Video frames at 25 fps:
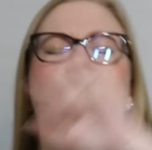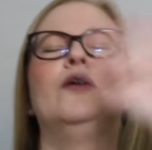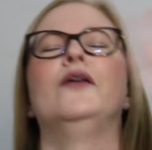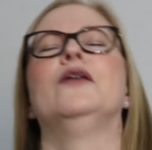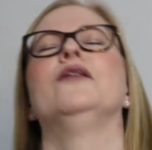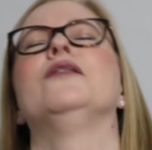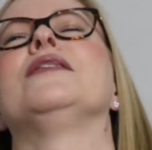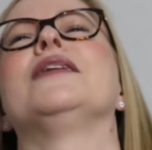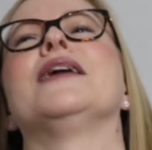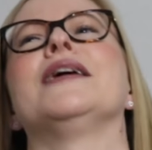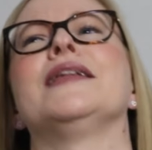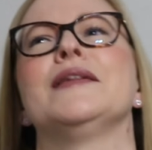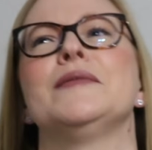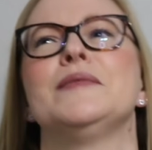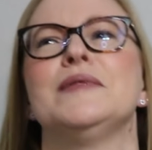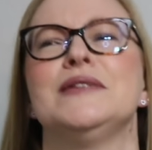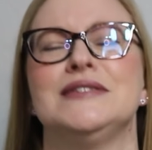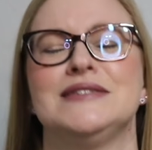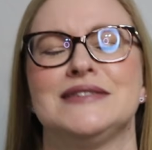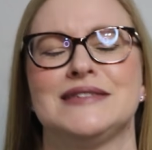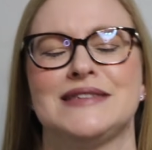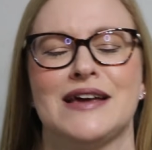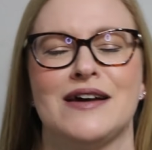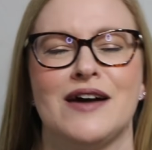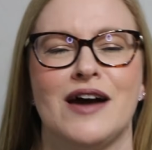Hold on, let me
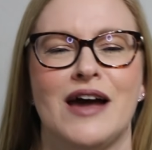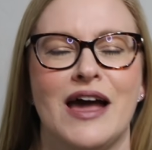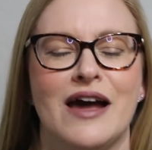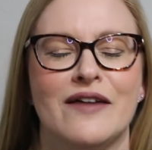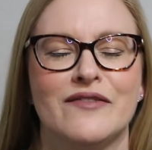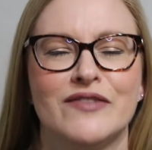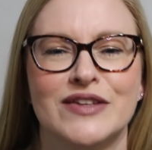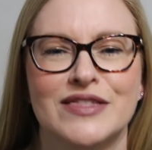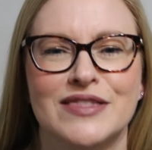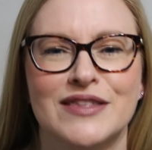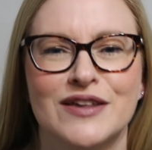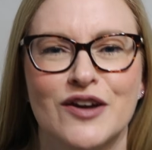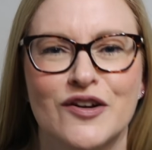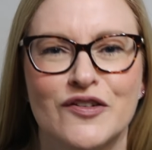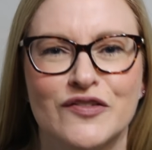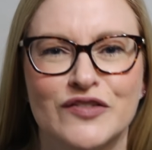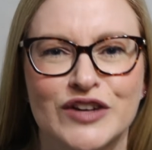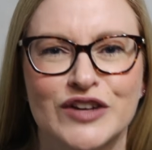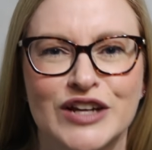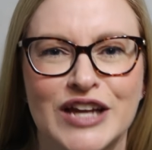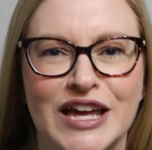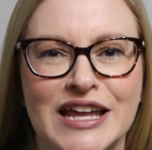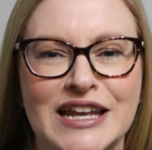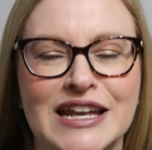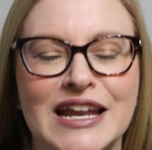say everything over
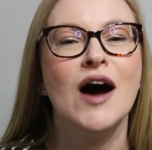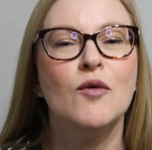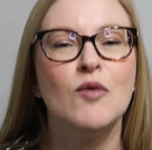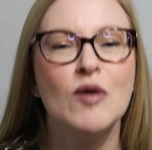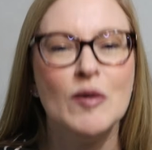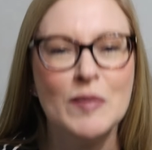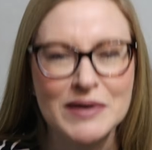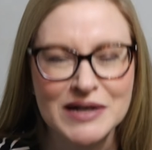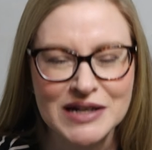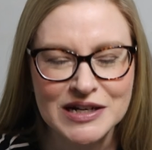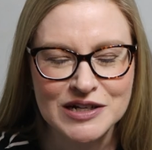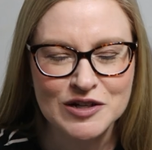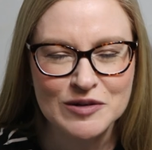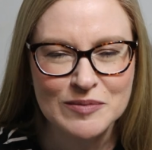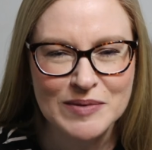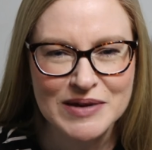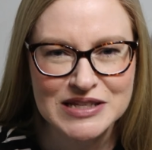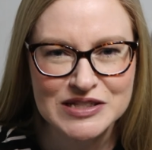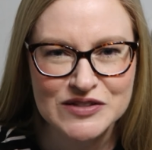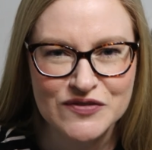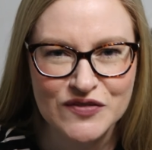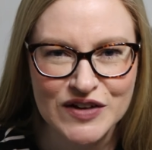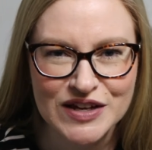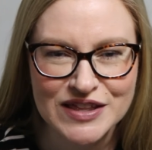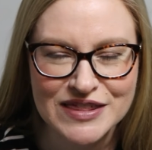again. A woman and her
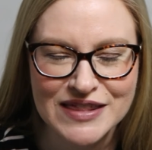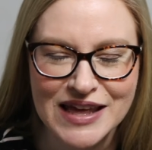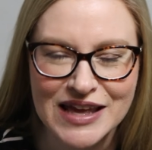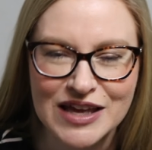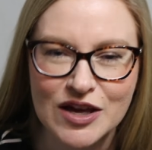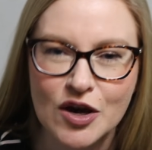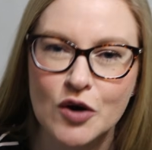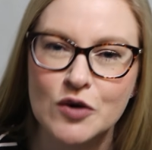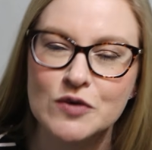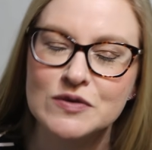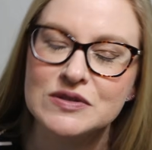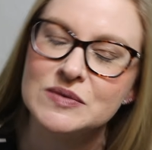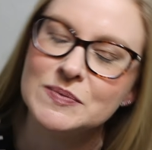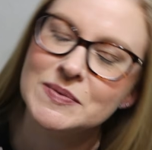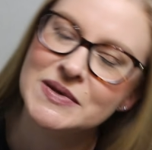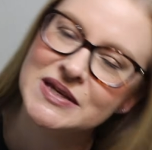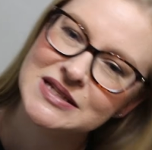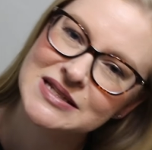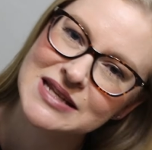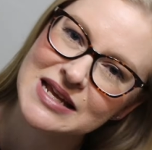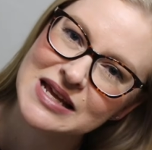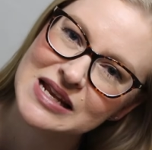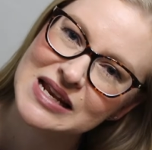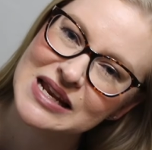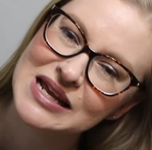best friend, they go
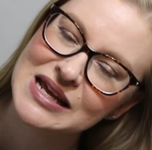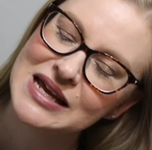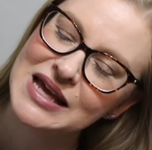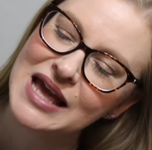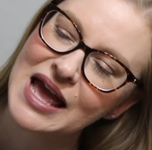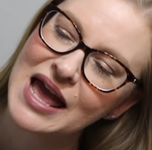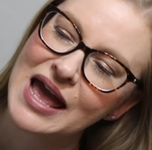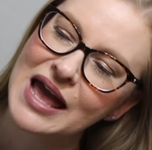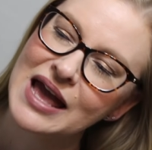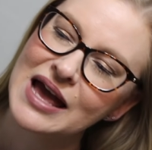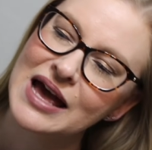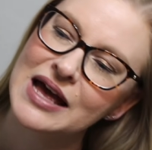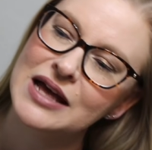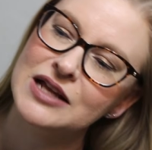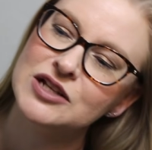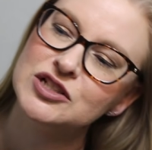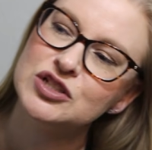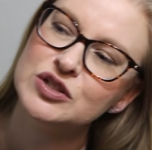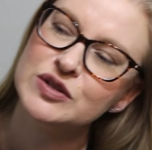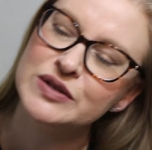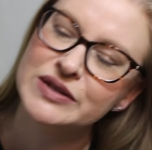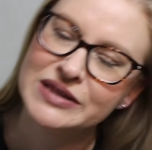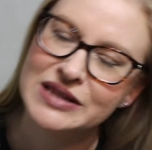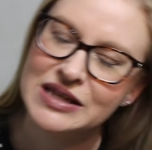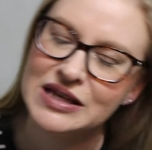speed dating, and
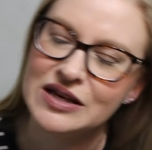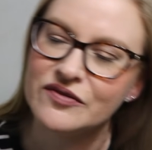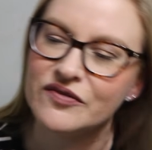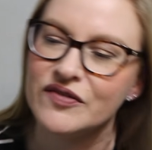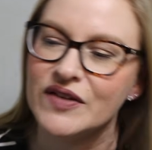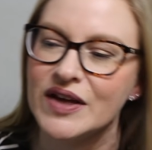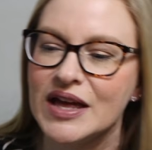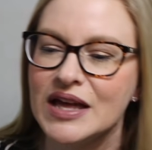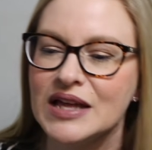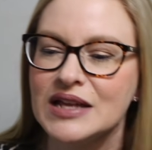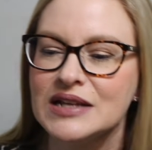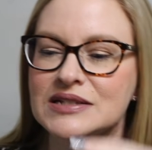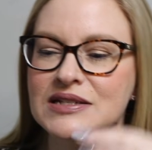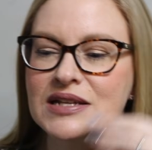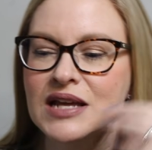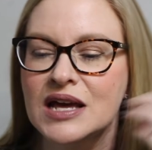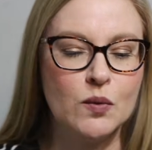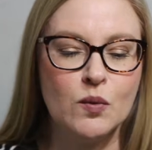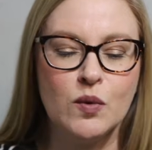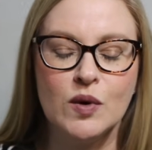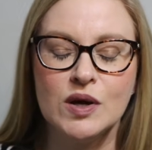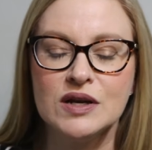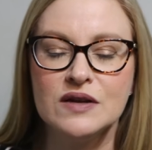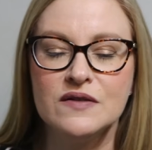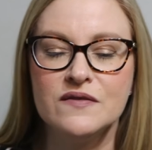during the event,
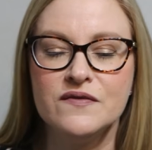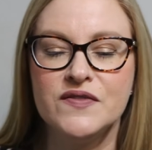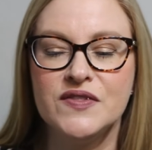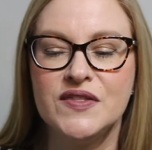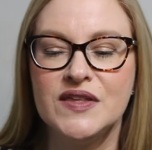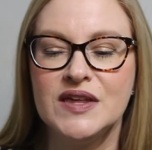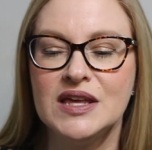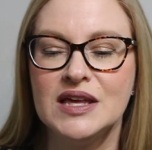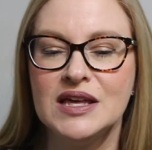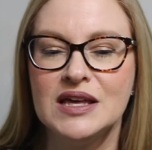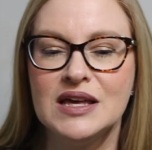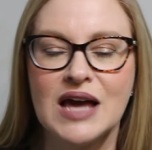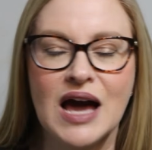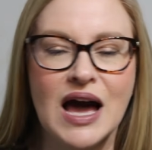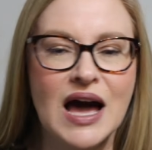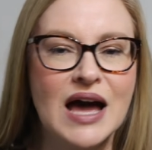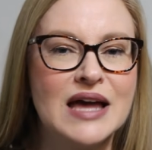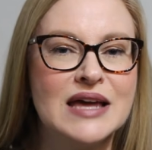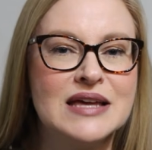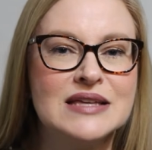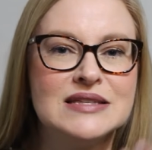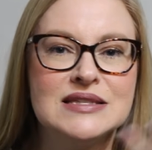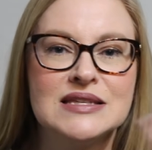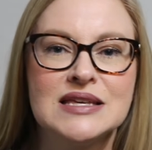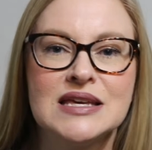one of the
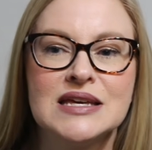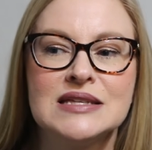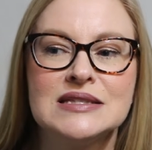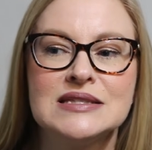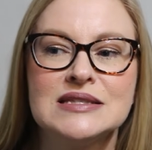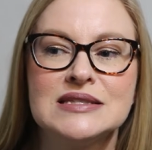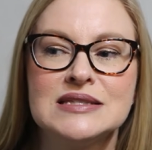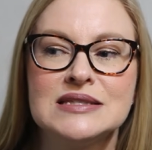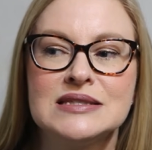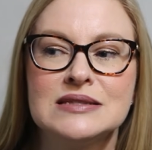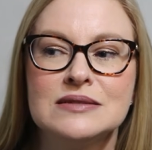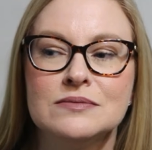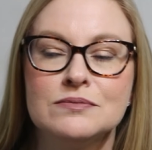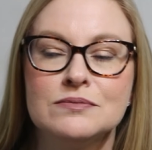guys gets